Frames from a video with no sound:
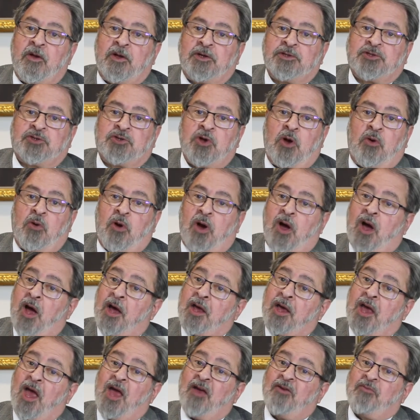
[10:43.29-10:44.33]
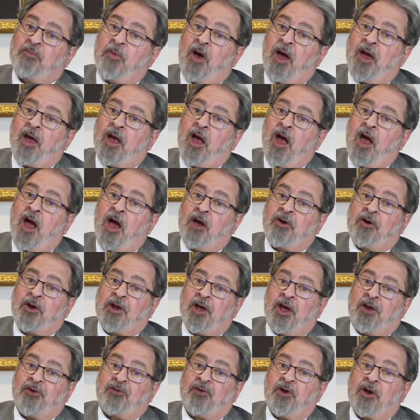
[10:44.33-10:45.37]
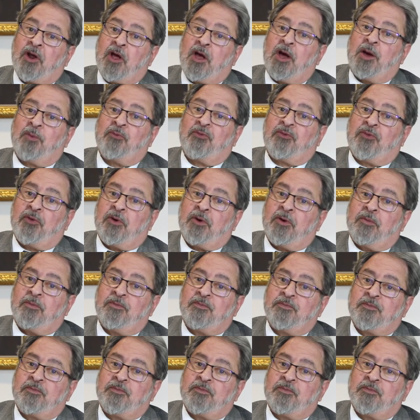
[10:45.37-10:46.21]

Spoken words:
So I gave my congregation comfort.